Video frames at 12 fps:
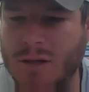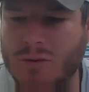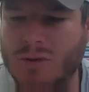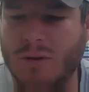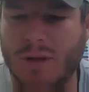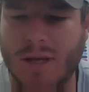
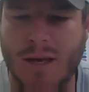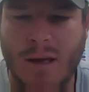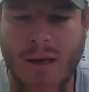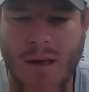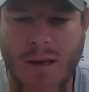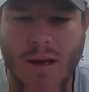
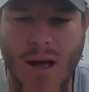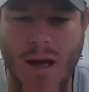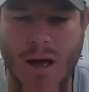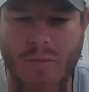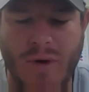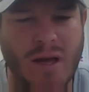usually
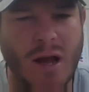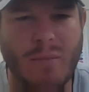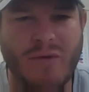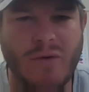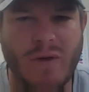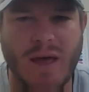um, a year
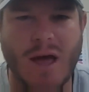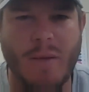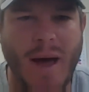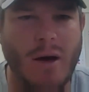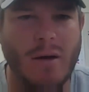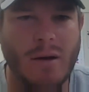before they
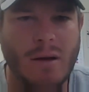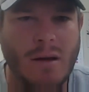come out